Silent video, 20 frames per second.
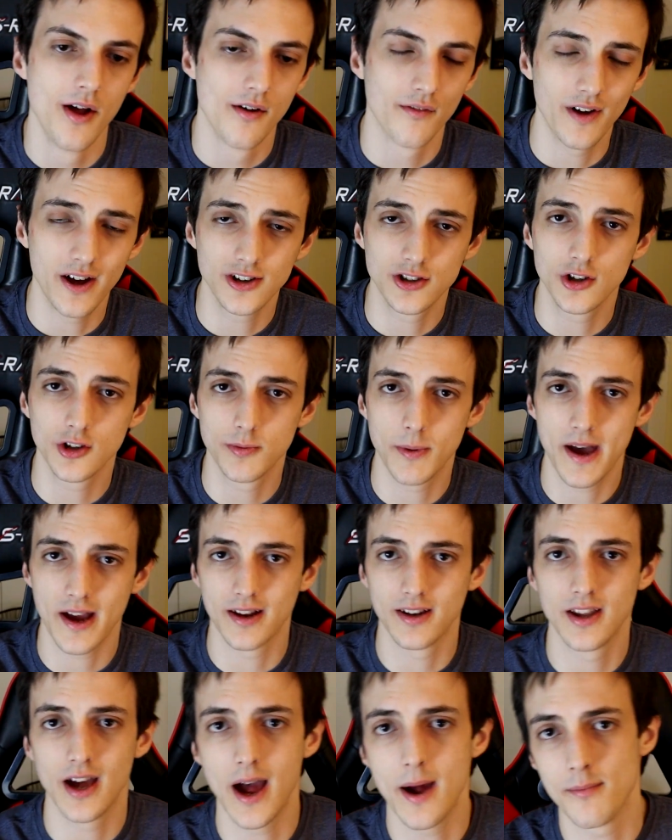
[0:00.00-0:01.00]
Flash goes back
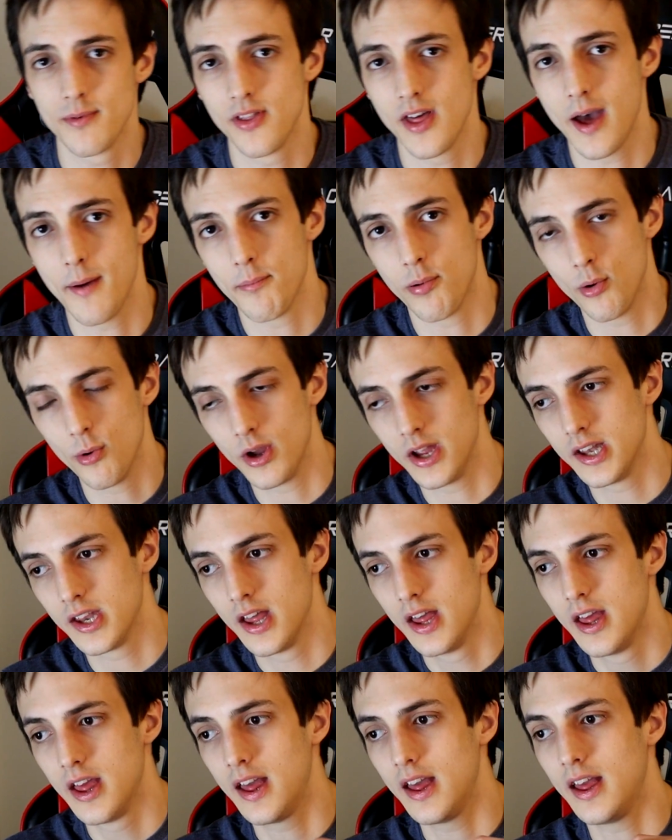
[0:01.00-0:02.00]
in time to that point
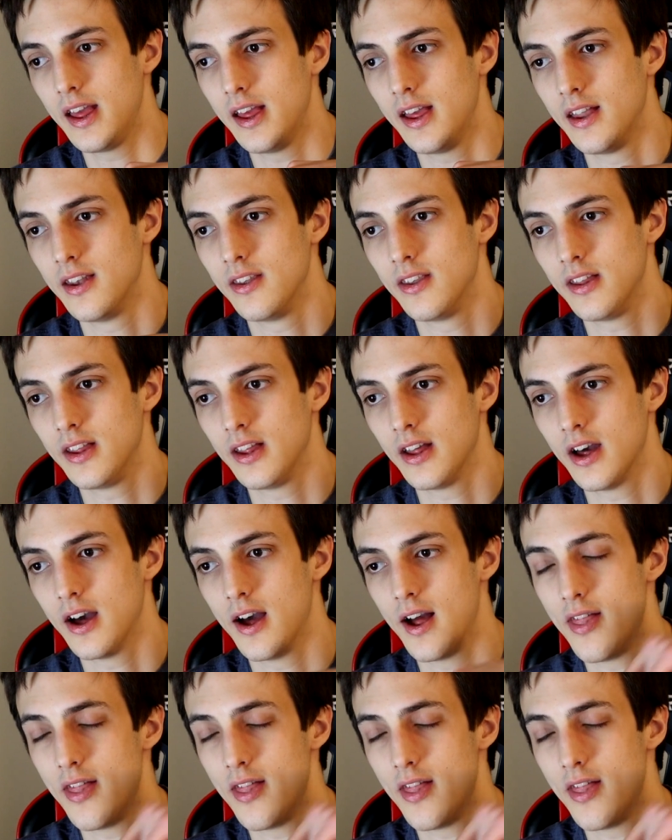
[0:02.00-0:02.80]
in the